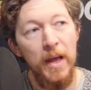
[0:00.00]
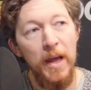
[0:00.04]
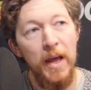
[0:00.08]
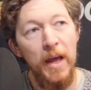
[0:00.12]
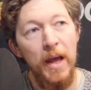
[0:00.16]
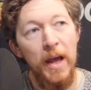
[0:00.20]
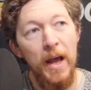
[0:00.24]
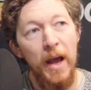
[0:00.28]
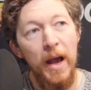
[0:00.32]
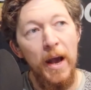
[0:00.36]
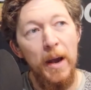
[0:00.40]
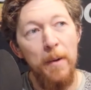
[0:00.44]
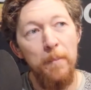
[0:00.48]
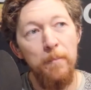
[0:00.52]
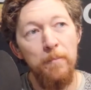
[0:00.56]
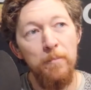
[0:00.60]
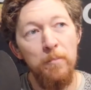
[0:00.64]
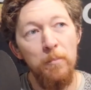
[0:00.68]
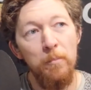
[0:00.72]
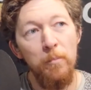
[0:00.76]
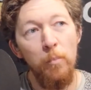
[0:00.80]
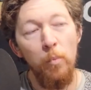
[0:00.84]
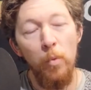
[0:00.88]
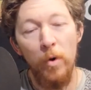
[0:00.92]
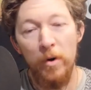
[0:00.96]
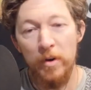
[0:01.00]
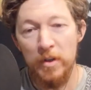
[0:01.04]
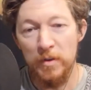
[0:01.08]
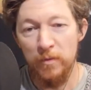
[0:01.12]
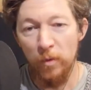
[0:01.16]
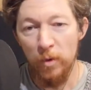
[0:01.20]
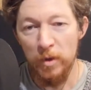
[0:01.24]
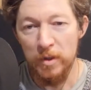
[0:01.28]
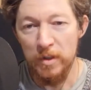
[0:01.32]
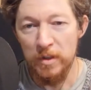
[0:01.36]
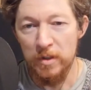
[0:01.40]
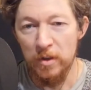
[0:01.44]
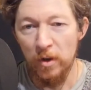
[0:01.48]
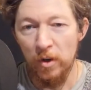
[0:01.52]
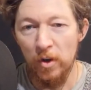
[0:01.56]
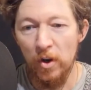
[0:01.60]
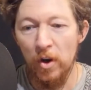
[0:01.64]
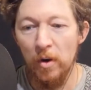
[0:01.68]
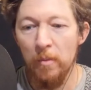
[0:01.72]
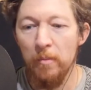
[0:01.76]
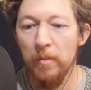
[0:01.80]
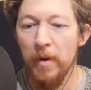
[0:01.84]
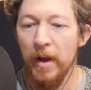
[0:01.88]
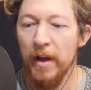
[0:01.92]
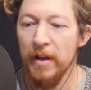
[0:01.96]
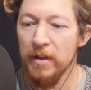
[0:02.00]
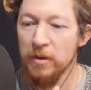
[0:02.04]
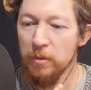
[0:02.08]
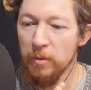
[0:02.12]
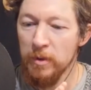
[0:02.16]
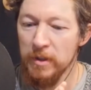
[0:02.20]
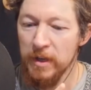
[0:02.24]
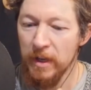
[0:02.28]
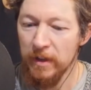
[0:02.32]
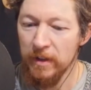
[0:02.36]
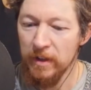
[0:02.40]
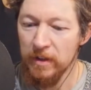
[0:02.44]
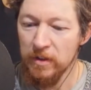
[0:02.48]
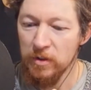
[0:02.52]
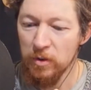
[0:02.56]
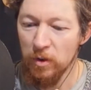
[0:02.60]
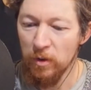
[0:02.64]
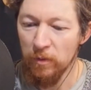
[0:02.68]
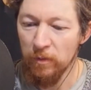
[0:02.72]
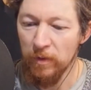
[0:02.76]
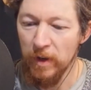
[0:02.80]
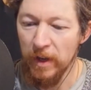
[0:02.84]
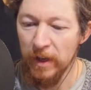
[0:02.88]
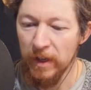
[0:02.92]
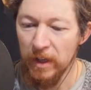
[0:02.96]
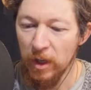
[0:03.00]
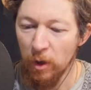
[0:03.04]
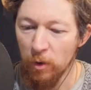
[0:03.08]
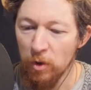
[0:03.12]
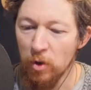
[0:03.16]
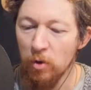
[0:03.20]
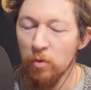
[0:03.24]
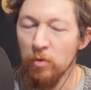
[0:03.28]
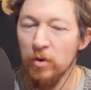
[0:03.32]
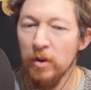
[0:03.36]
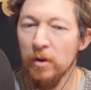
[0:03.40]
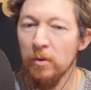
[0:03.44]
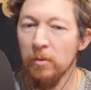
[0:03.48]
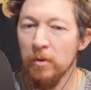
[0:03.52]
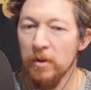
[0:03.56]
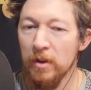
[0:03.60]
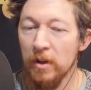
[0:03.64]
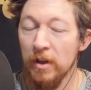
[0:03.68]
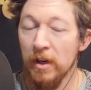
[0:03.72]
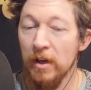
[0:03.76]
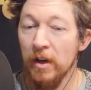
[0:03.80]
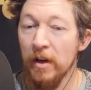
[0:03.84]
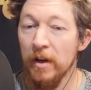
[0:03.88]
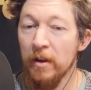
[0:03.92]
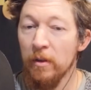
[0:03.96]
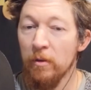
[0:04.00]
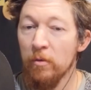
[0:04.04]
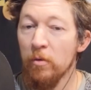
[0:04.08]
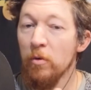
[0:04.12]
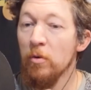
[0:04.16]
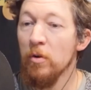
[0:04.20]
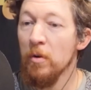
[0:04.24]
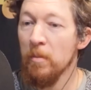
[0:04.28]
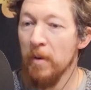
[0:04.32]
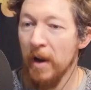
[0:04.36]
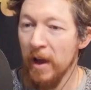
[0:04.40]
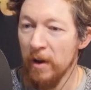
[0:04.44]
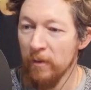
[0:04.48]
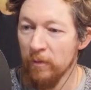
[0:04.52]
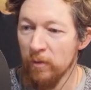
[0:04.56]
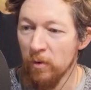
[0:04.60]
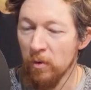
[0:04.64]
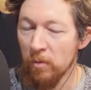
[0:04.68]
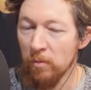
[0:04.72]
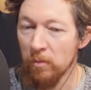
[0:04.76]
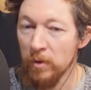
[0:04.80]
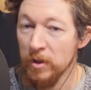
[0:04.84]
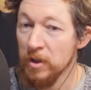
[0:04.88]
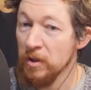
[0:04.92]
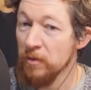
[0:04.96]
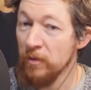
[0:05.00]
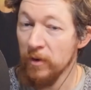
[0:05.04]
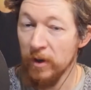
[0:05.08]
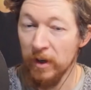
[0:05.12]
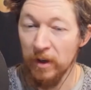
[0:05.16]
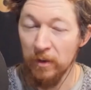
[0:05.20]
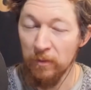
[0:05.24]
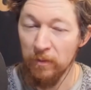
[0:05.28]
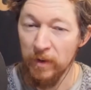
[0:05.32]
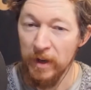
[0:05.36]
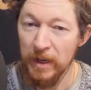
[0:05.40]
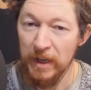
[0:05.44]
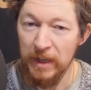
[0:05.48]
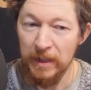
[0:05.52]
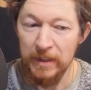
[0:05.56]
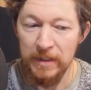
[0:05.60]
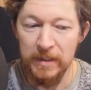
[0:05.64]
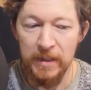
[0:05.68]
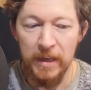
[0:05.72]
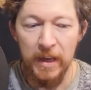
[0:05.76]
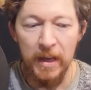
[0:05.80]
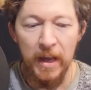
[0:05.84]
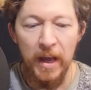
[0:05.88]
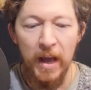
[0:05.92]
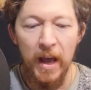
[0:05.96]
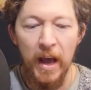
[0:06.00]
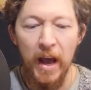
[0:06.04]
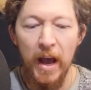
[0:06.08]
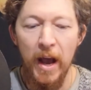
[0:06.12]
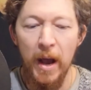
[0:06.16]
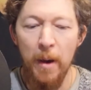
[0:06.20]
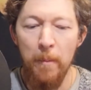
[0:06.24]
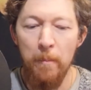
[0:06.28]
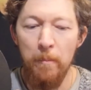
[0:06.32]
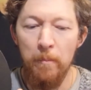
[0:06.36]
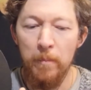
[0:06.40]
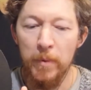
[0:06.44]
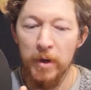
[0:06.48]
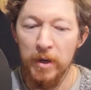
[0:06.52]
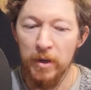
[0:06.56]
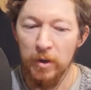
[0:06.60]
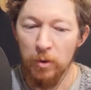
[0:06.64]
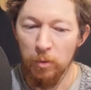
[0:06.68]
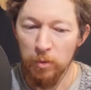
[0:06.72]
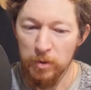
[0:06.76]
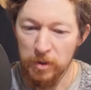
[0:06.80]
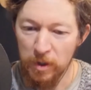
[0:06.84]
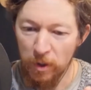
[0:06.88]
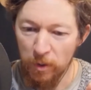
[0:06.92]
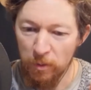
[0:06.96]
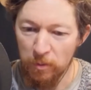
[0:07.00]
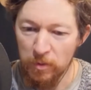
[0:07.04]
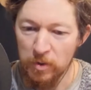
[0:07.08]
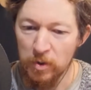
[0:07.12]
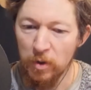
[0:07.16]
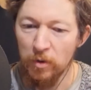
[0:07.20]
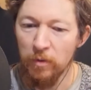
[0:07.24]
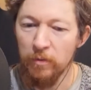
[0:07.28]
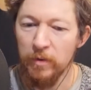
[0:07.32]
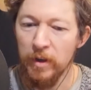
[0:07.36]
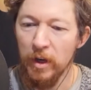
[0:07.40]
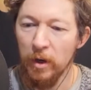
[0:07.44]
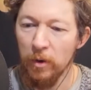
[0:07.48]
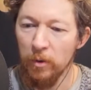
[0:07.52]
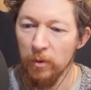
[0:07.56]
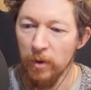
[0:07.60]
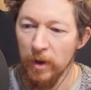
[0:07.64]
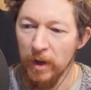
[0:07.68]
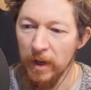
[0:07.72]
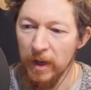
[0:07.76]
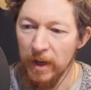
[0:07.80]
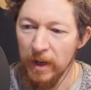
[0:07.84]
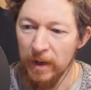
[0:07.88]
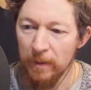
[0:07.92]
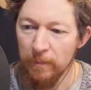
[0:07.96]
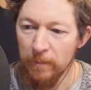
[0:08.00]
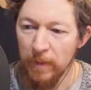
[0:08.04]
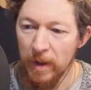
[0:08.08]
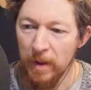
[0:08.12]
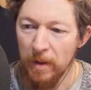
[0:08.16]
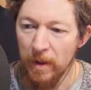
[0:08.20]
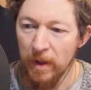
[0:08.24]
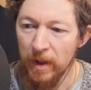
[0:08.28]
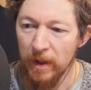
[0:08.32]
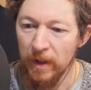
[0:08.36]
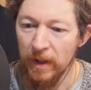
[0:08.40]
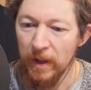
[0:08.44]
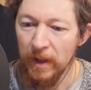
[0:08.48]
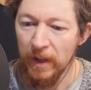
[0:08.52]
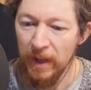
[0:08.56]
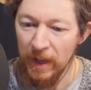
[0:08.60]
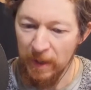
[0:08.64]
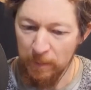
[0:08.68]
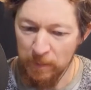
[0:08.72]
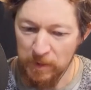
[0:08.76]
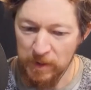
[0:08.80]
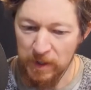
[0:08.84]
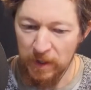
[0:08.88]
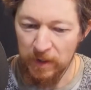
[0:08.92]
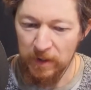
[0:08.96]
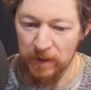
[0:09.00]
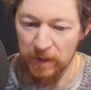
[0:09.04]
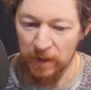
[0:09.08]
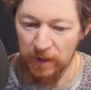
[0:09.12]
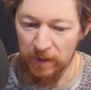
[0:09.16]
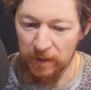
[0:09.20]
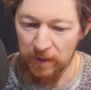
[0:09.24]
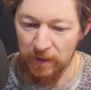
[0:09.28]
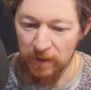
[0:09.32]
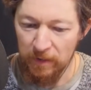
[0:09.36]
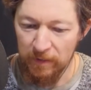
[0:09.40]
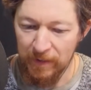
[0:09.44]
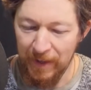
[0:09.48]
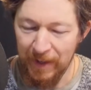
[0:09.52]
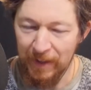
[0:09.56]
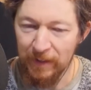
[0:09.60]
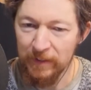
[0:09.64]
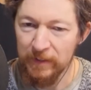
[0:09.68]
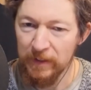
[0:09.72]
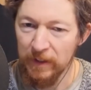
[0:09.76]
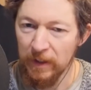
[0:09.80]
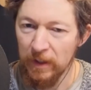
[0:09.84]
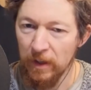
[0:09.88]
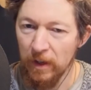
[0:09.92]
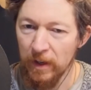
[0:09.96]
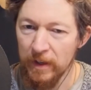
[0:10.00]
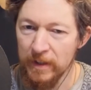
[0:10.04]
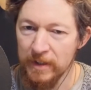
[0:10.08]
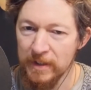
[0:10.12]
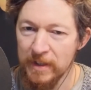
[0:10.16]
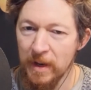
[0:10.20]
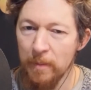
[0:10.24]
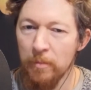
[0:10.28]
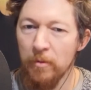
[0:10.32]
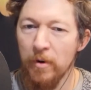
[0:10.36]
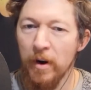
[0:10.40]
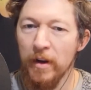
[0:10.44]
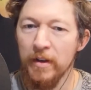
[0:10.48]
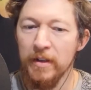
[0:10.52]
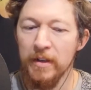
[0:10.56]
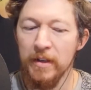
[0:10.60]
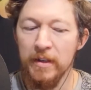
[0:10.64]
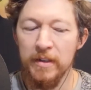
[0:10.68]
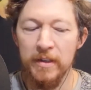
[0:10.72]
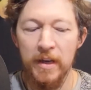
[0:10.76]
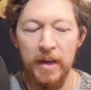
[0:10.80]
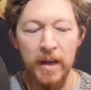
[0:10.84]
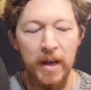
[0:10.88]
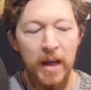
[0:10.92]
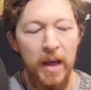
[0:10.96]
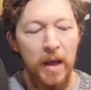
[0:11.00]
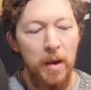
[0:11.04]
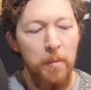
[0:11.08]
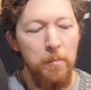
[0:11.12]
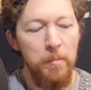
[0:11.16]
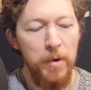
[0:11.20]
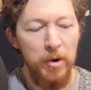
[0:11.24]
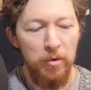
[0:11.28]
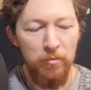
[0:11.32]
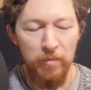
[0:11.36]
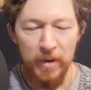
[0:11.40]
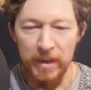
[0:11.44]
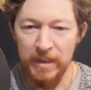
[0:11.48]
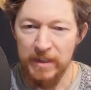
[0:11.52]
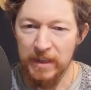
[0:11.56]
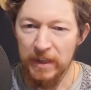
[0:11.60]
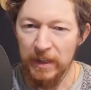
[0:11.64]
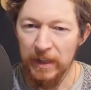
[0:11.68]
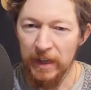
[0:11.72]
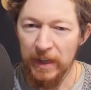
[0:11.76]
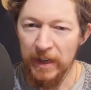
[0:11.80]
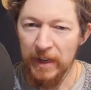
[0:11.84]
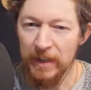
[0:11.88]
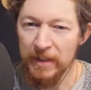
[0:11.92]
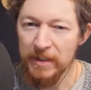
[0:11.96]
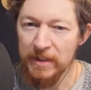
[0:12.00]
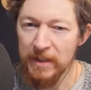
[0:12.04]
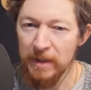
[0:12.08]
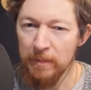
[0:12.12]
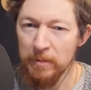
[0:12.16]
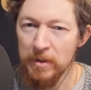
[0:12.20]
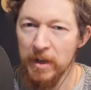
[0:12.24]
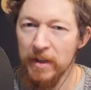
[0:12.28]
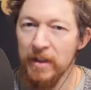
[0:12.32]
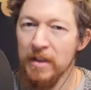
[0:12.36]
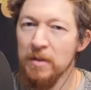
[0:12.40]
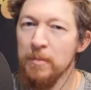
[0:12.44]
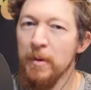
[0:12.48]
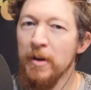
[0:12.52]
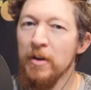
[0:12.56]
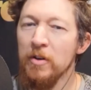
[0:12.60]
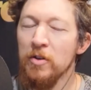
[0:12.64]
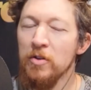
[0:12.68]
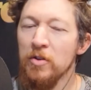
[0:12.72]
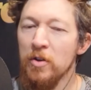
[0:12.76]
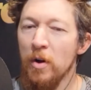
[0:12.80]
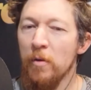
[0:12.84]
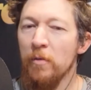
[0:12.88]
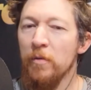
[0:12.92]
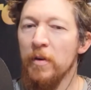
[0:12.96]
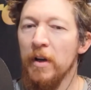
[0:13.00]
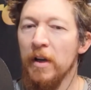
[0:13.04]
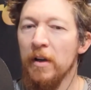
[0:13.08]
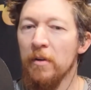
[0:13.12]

um, whereas voices.com has always had this sort of like, you know, you deal with the client through the platform, which is very convenient, um, but it also sort of, you know, um, it, it, keeps the, the, the, talent and client separated. But recently, it seems like there's been a softening of